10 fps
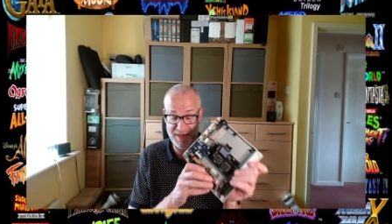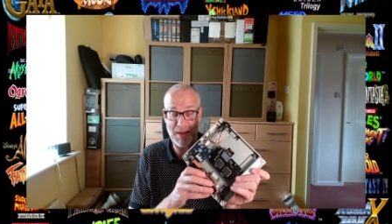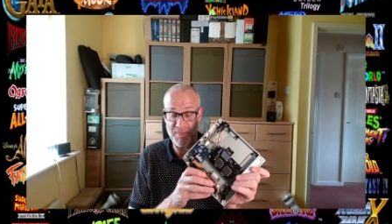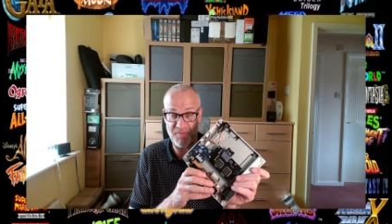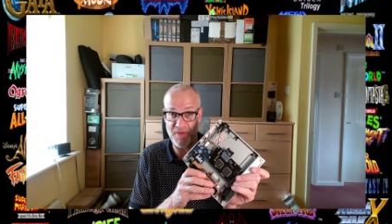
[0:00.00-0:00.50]

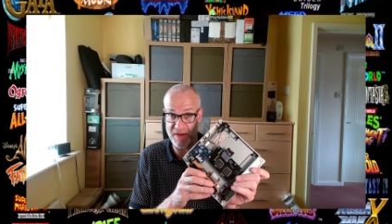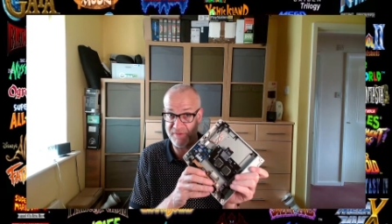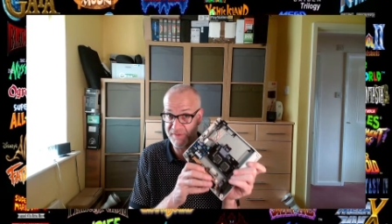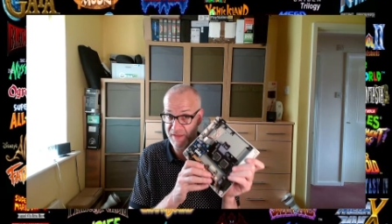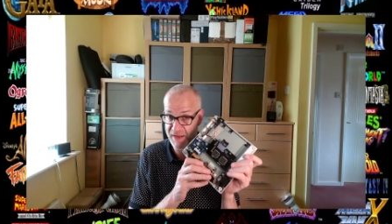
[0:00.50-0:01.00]

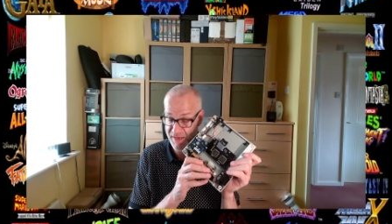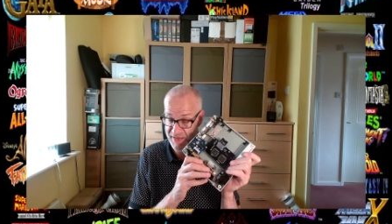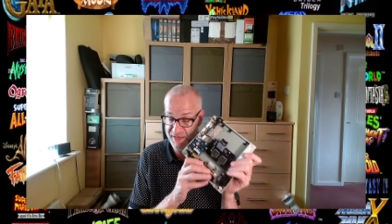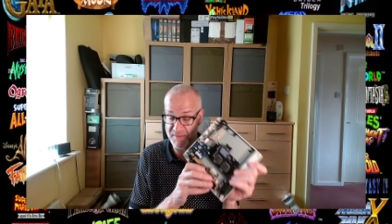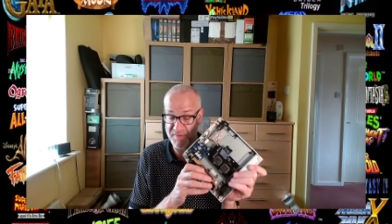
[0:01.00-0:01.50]
fixed.
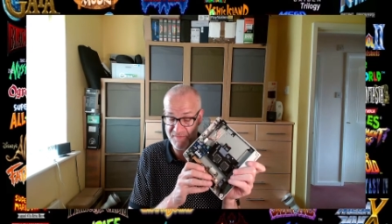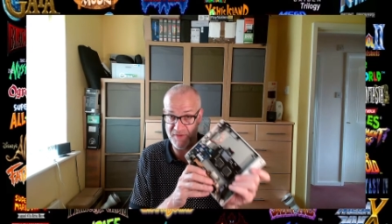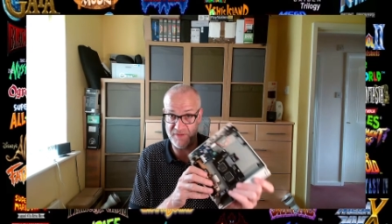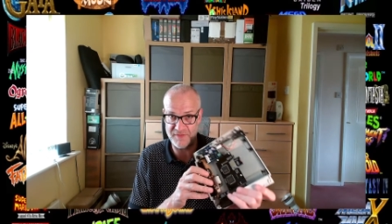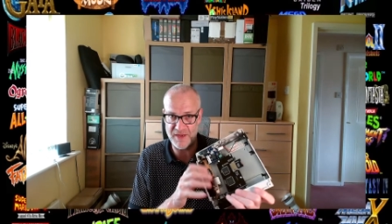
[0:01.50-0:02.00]
It can be
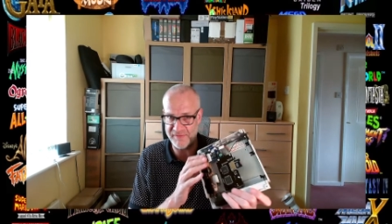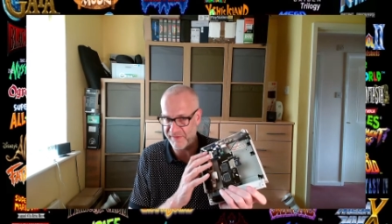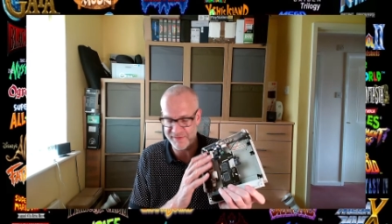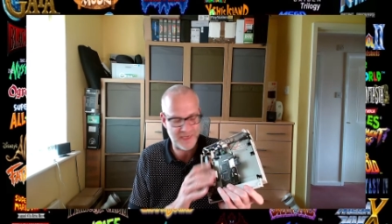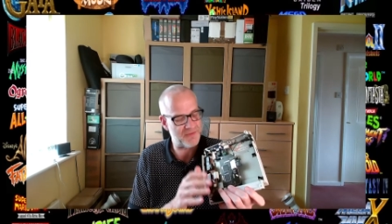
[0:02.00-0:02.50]
fixed easy.
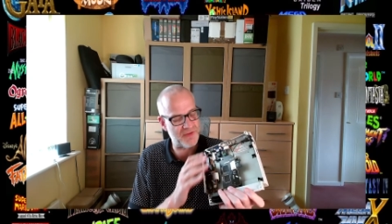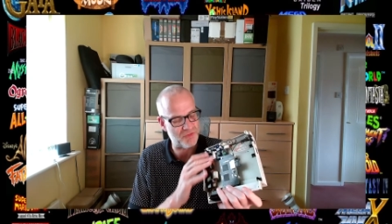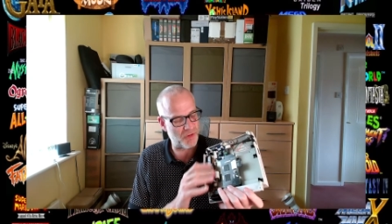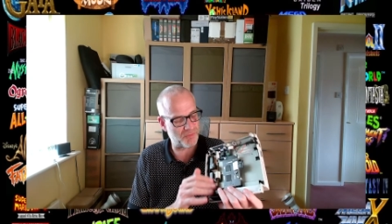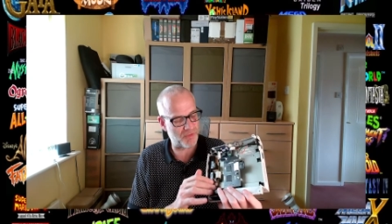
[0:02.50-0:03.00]
It's an easy
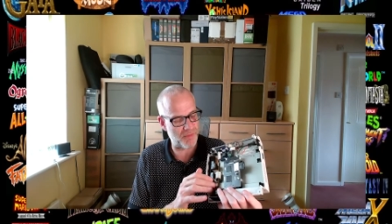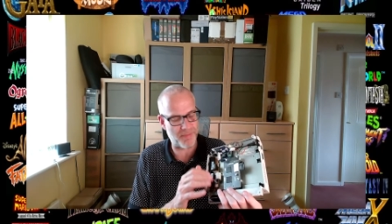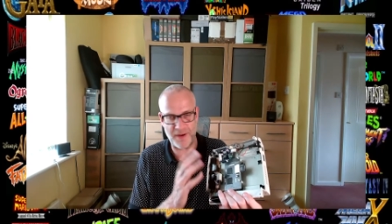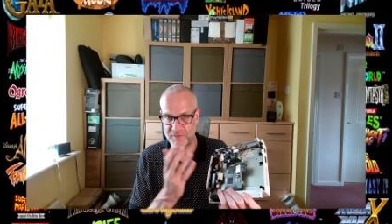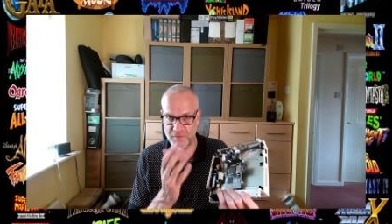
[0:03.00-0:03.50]
job to
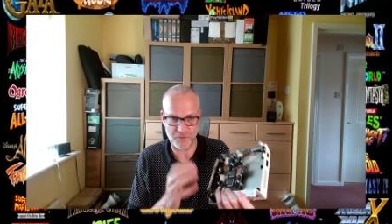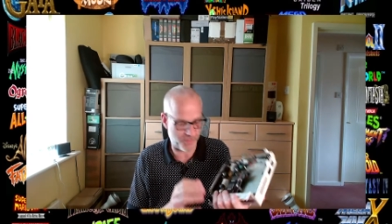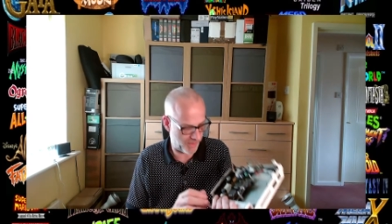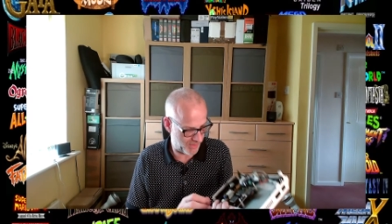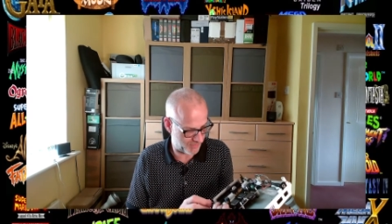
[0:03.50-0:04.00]
replace those
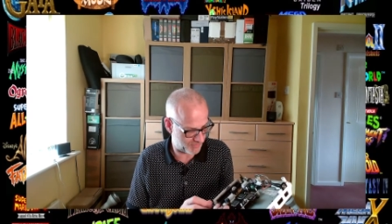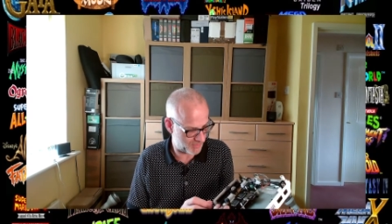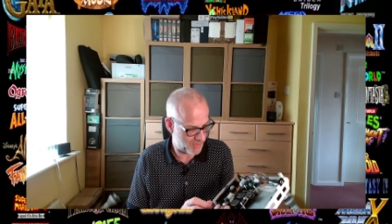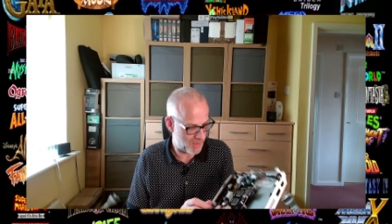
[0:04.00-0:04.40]
parts.